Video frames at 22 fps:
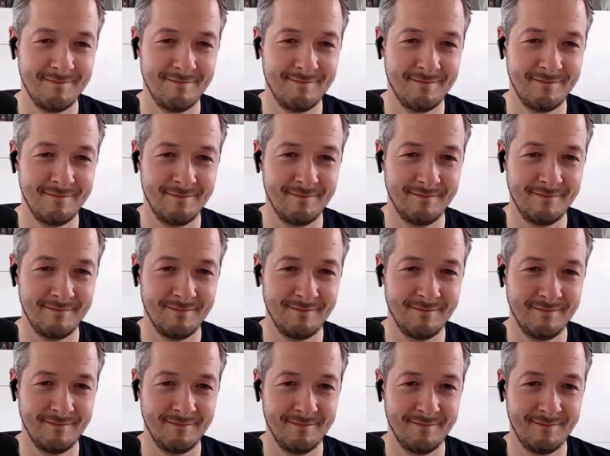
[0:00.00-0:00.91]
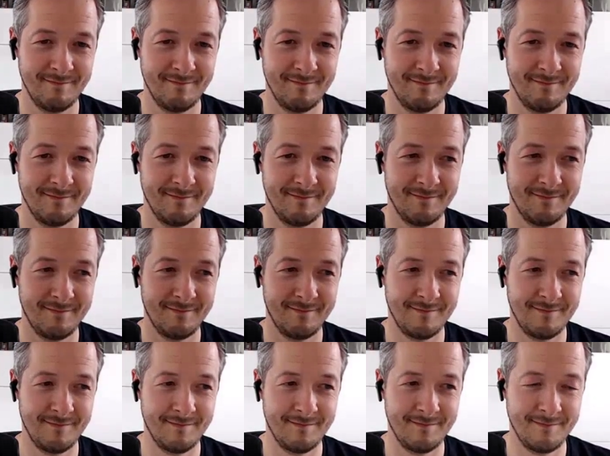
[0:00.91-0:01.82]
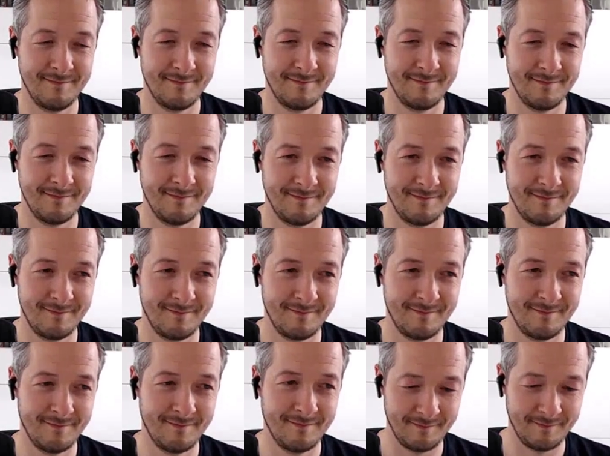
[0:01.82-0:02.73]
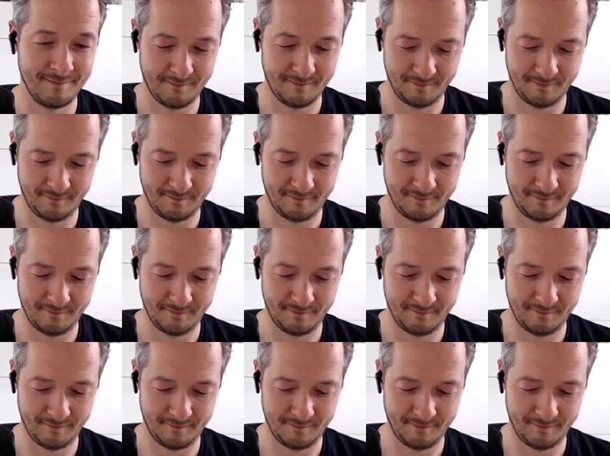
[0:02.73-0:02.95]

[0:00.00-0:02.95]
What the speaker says: The person shown says nothing.